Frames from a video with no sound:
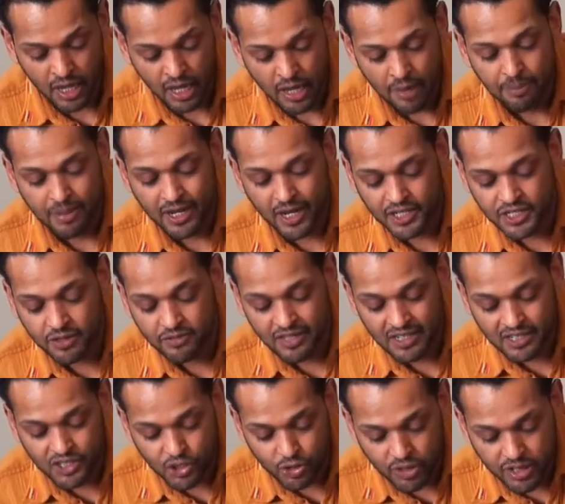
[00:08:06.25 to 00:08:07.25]
Because of the
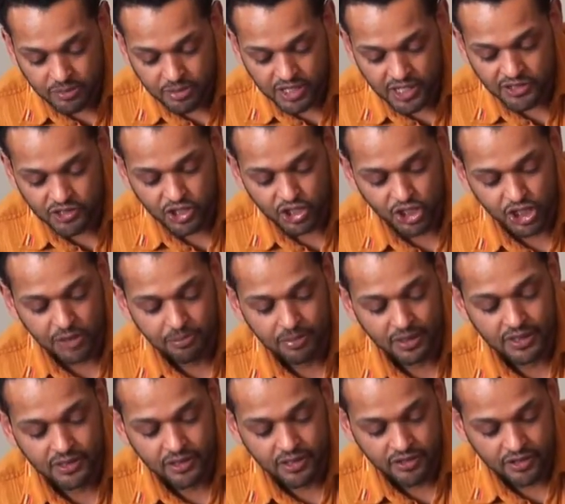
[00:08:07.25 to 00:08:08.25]
extreme censorship
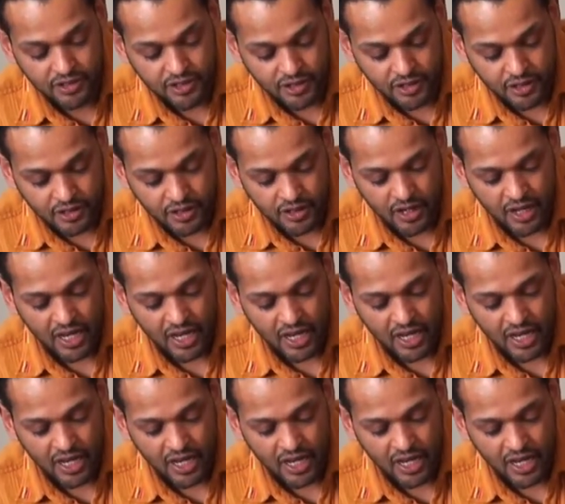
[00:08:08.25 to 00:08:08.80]
under the Derg,